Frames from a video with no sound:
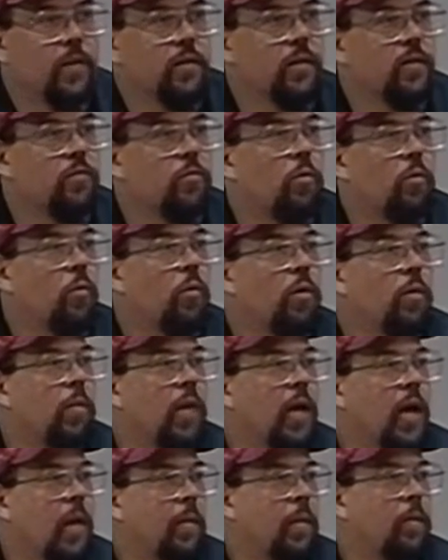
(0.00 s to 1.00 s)
Since one of
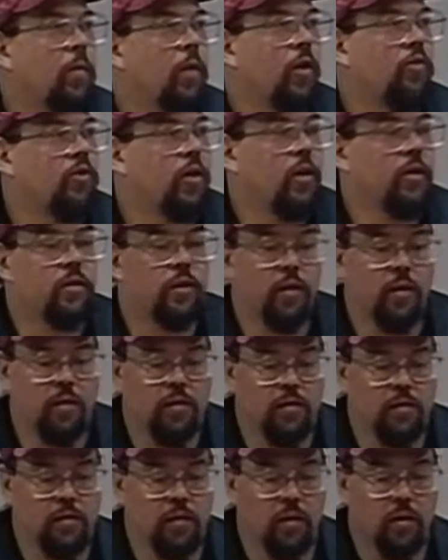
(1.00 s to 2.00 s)
my hobby projects
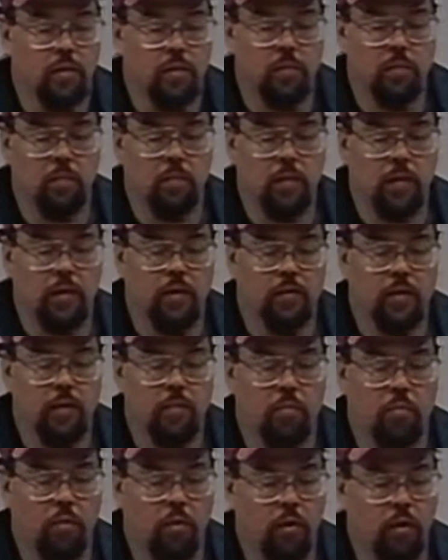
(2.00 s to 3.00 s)
is, um, is I
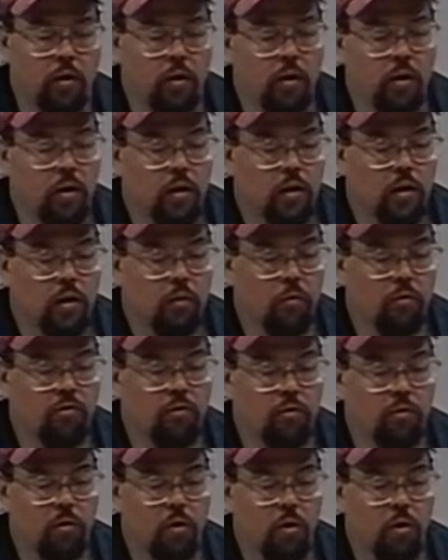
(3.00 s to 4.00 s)
ported the
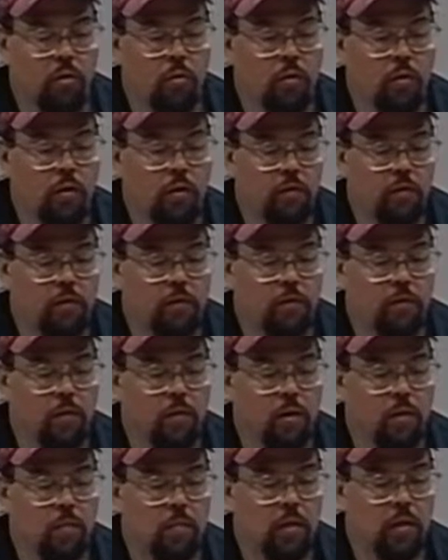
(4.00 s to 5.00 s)
original code
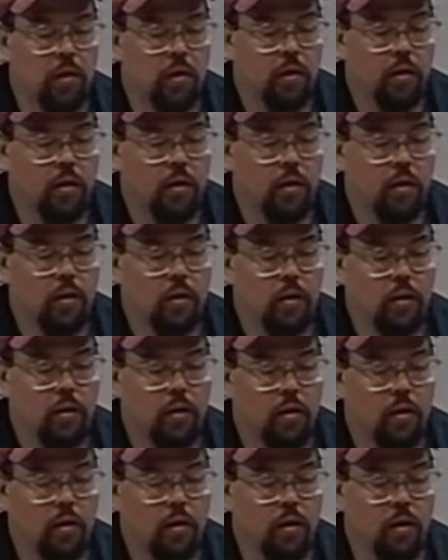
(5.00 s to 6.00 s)
from
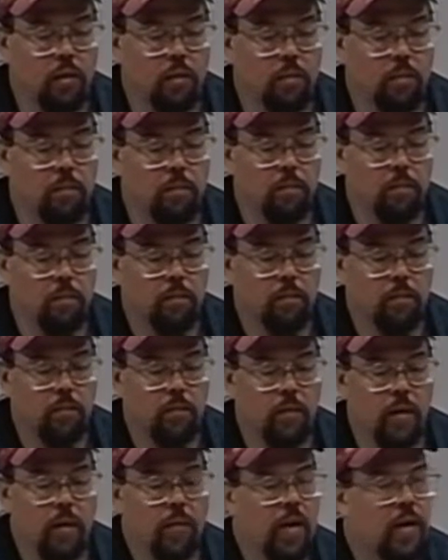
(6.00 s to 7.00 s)
um,
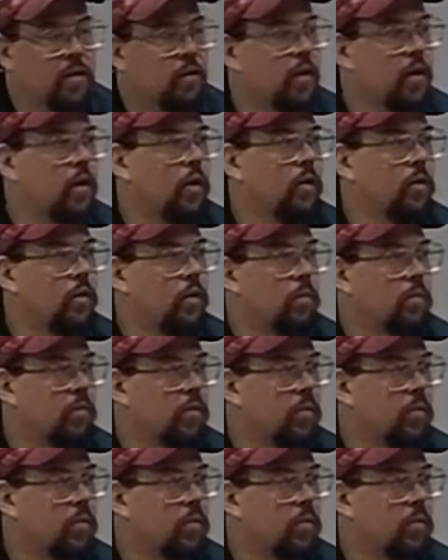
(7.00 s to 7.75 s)
MIT, the,